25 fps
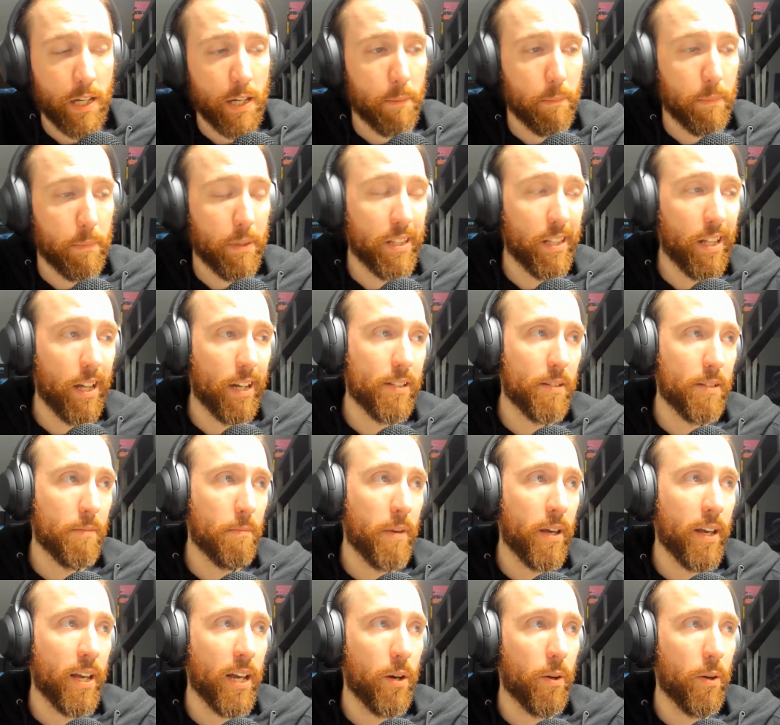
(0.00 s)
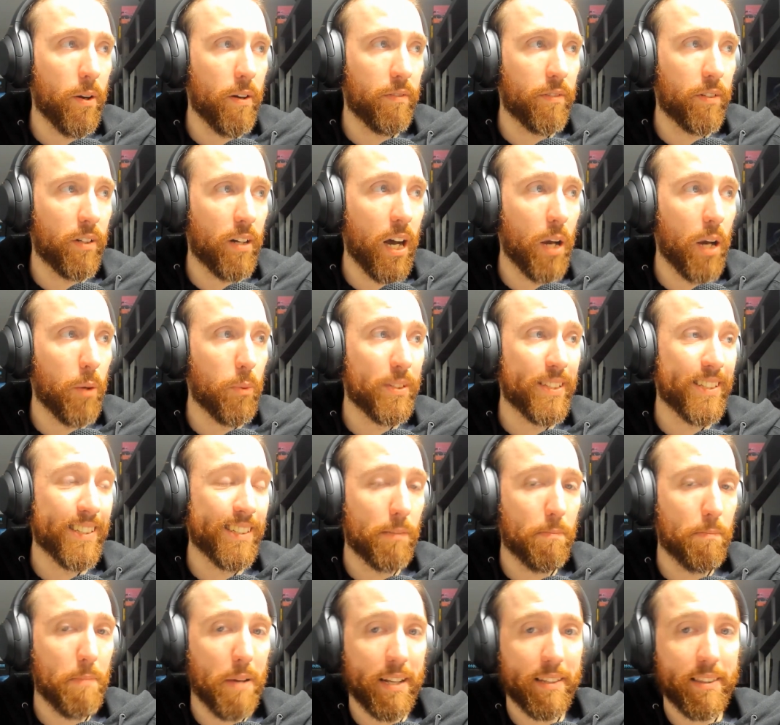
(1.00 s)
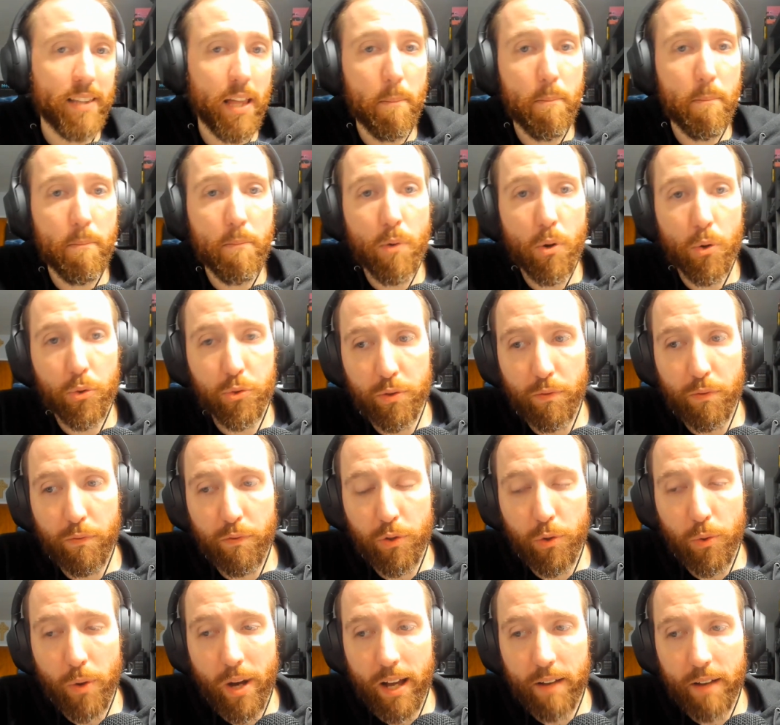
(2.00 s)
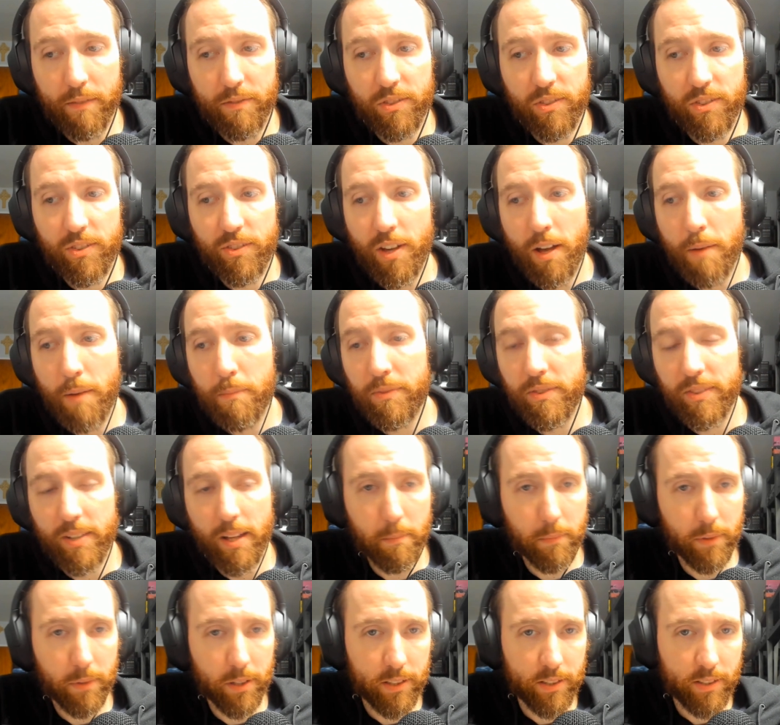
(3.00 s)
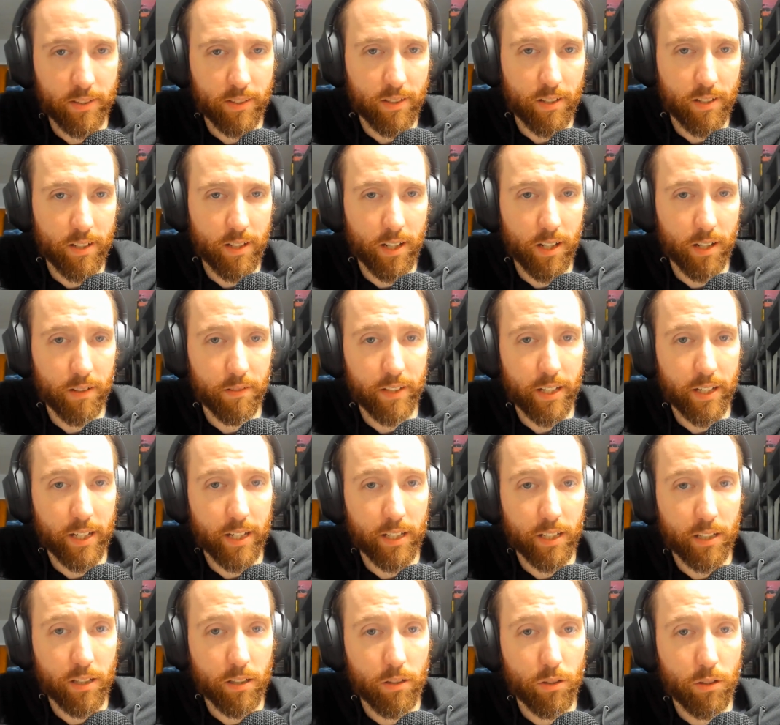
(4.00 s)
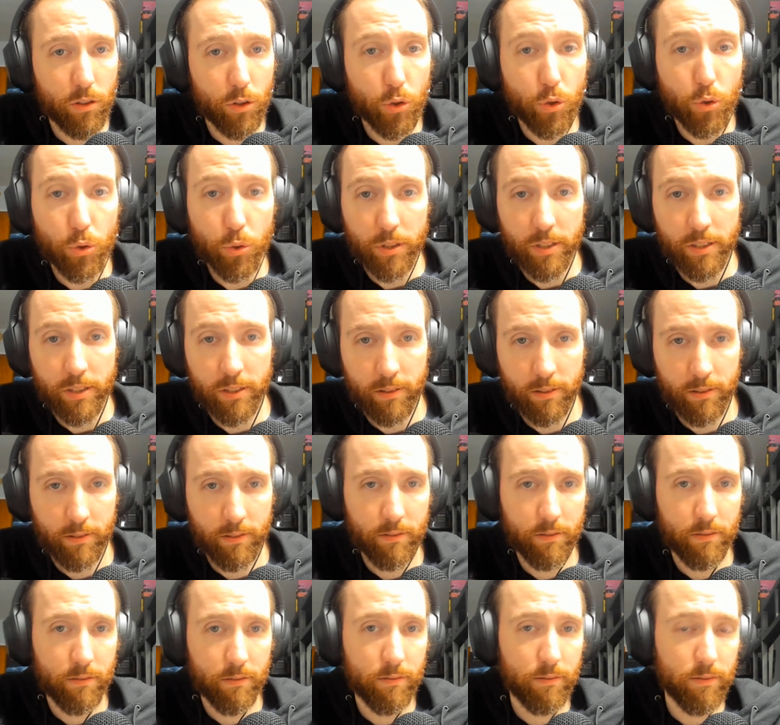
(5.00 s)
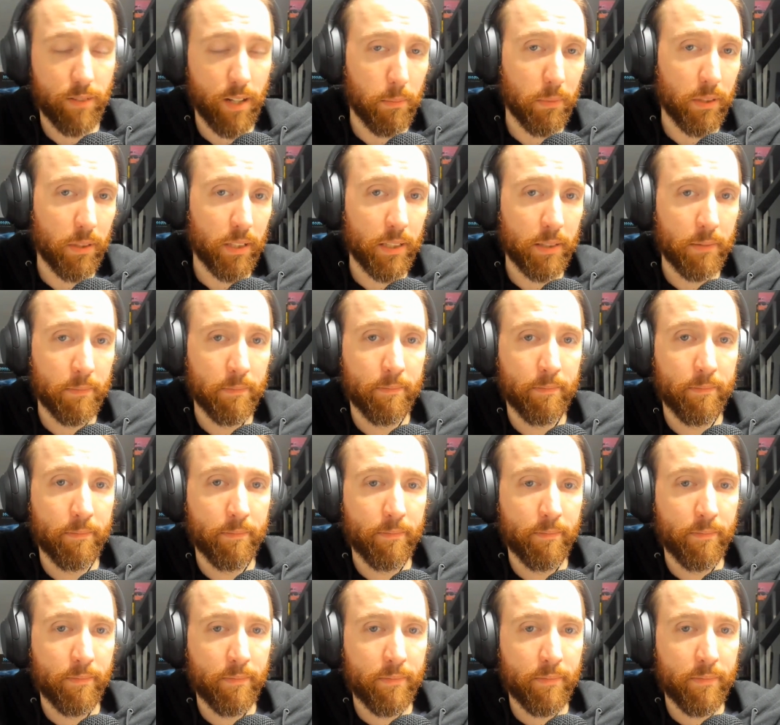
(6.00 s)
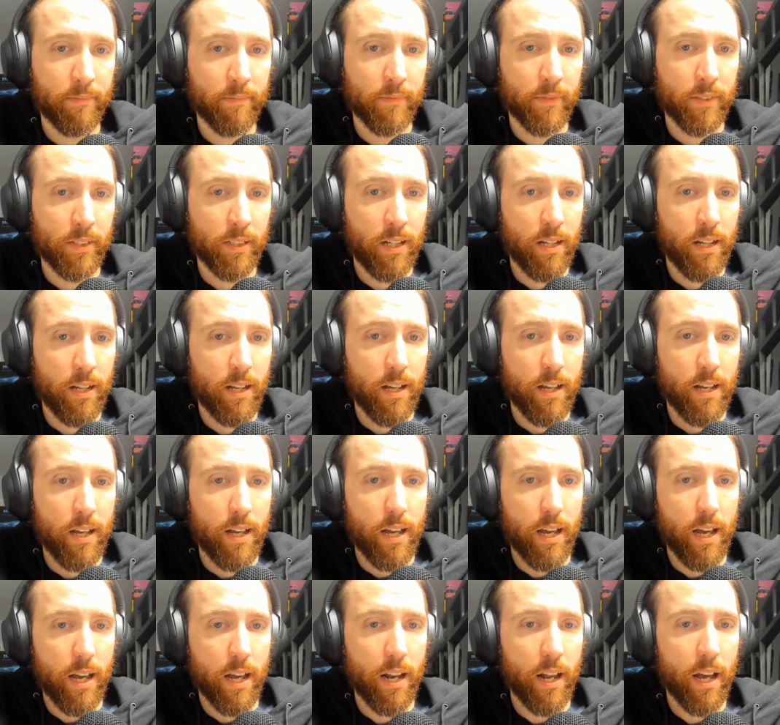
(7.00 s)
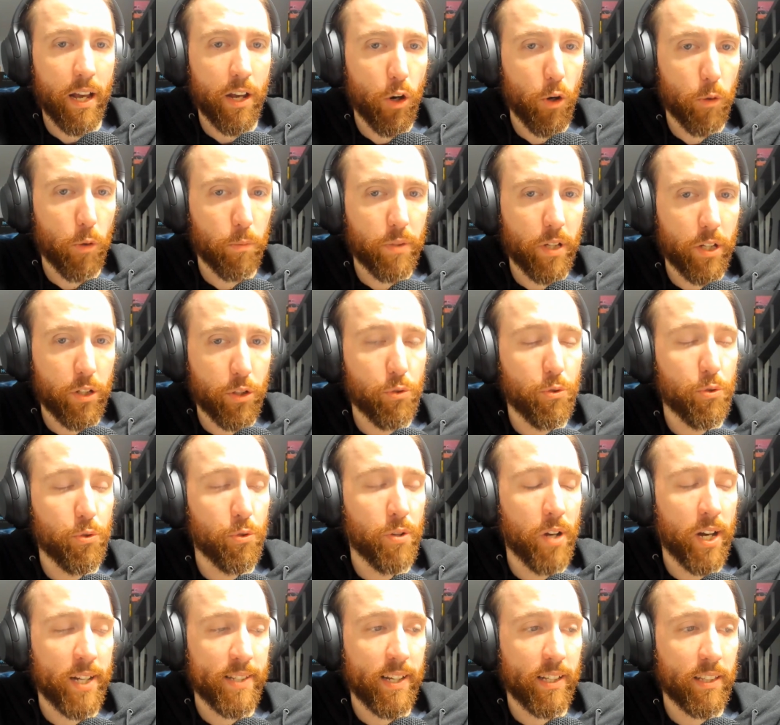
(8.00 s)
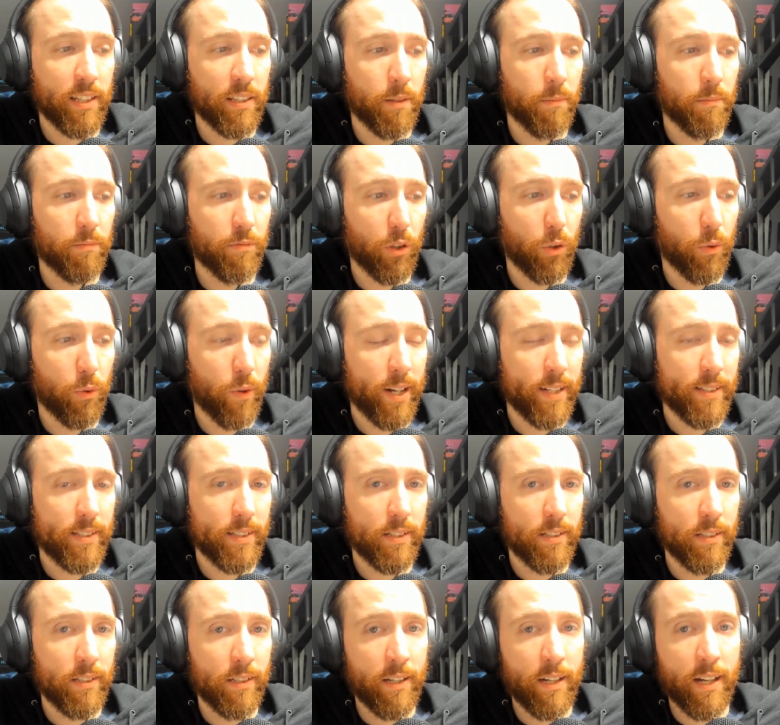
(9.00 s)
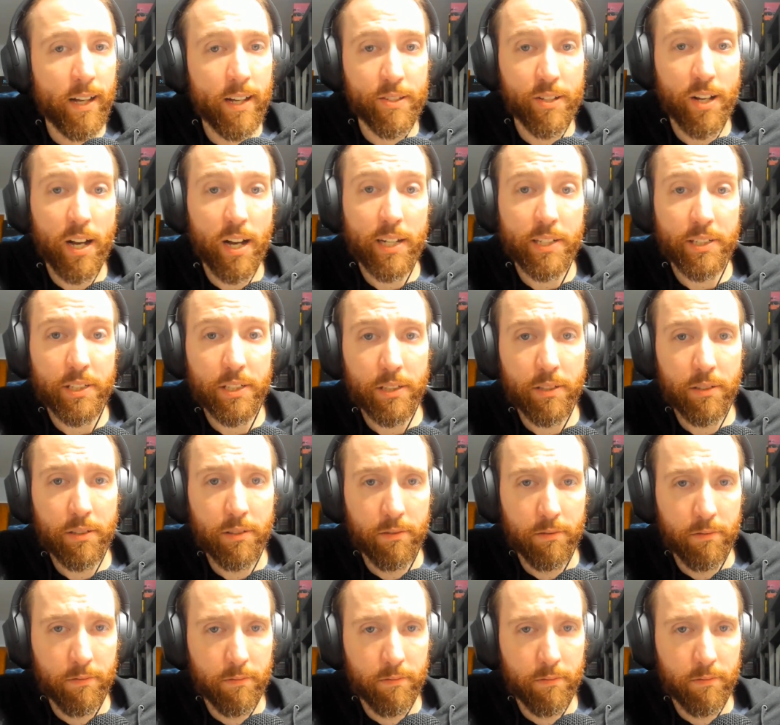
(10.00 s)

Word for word: Be that as it may, however, I would suspect that most of you have some semblance of a good family. And I hope that you do not take them for granted, as I did.